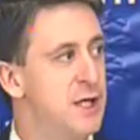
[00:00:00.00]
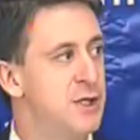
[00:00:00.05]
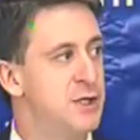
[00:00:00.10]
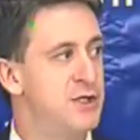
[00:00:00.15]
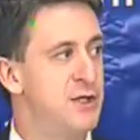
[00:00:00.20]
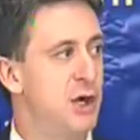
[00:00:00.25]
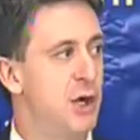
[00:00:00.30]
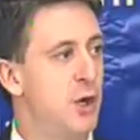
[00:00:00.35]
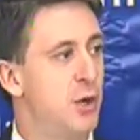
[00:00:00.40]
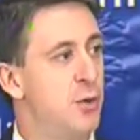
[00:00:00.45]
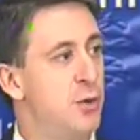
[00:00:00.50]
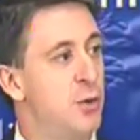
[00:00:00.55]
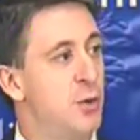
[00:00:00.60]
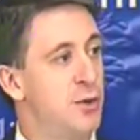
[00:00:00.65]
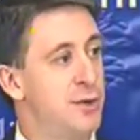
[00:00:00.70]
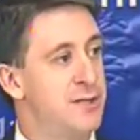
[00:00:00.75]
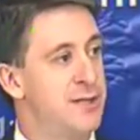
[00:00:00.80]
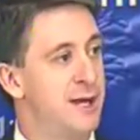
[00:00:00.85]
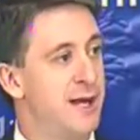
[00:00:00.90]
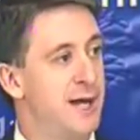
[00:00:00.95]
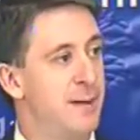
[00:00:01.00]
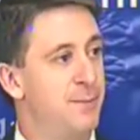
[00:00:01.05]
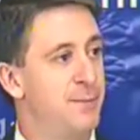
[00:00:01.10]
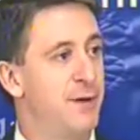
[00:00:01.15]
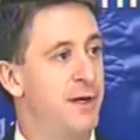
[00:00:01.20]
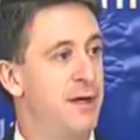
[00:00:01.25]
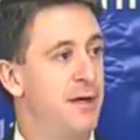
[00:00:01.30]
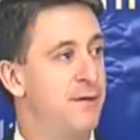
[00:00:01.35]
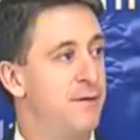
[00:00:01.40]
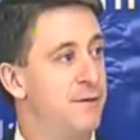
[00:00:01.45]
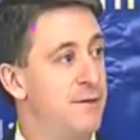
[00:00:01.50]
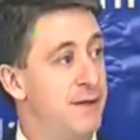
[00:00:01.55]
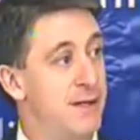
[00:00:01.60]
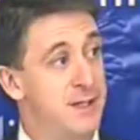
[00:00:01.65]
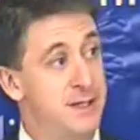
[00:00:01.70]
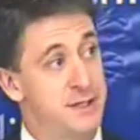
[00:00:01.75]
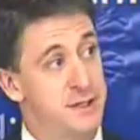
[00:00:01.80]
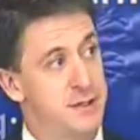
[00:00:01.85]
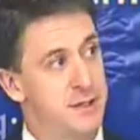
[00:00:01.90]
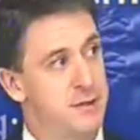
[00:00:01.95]
So on top of
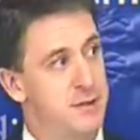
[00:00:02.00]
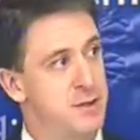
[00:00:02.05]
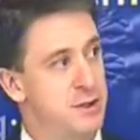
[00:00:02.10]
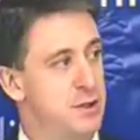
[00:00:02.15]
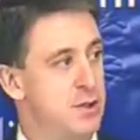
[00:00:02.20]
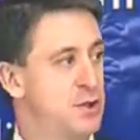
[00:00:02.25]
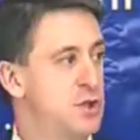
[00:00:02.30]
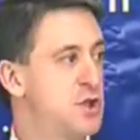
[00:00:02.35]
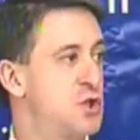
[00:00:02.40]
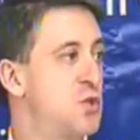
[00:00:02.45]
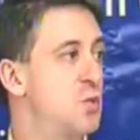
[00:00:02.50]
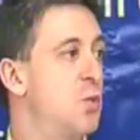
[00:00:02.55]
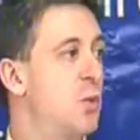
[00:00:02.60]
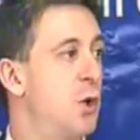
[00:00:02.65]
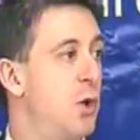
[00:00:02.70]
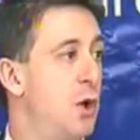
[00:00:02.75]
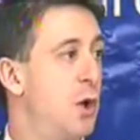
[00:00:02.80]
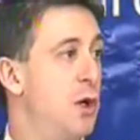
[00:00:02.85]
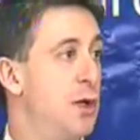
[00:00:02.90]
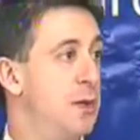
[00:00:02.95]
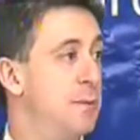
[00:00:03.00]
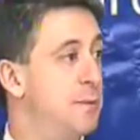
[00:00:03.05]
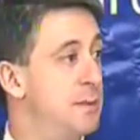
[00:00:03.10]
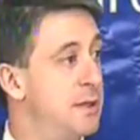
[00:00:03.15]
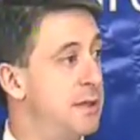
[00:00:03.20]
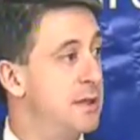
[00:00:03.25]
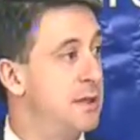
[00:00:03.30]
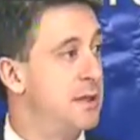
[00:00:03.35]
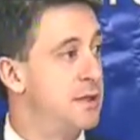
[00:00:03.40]
this swarm,